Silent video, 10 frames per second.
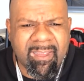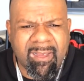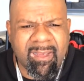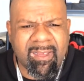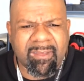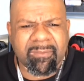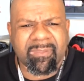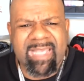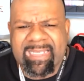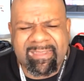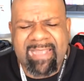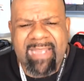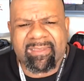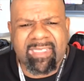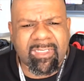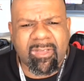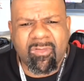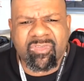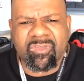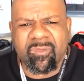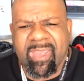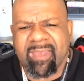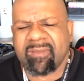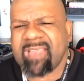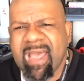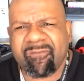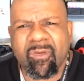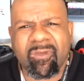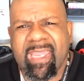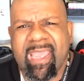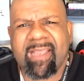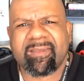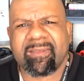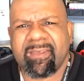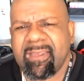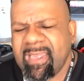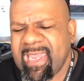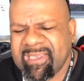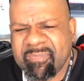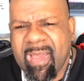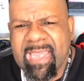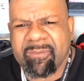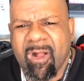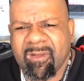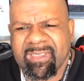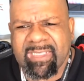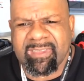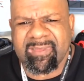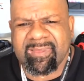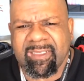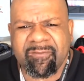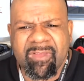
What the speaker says: Got Dynatech long tube headers, high flow cats, X-pipe, all of that good stuff.